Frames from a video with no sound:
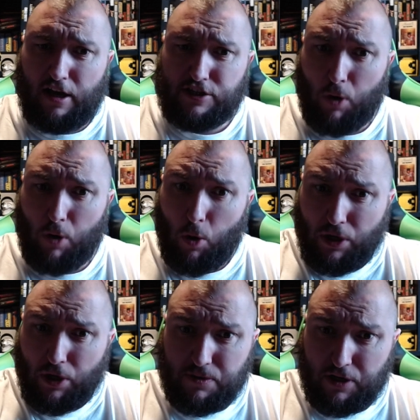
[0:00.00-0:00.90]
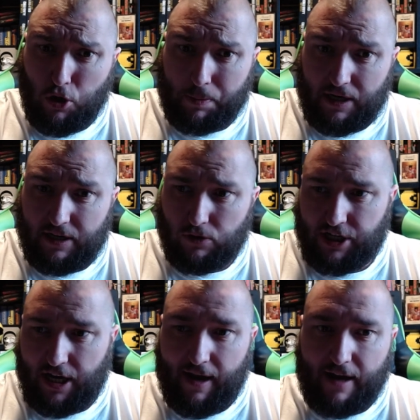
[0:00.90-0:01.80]
So I want to do a couple of little
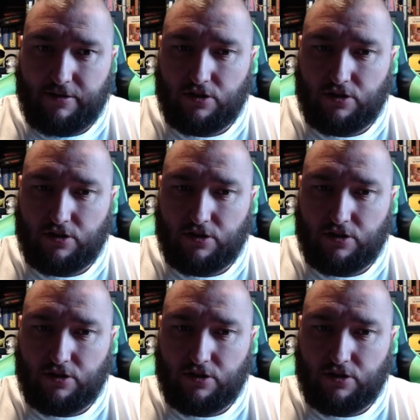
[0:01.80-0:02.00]
shout outs,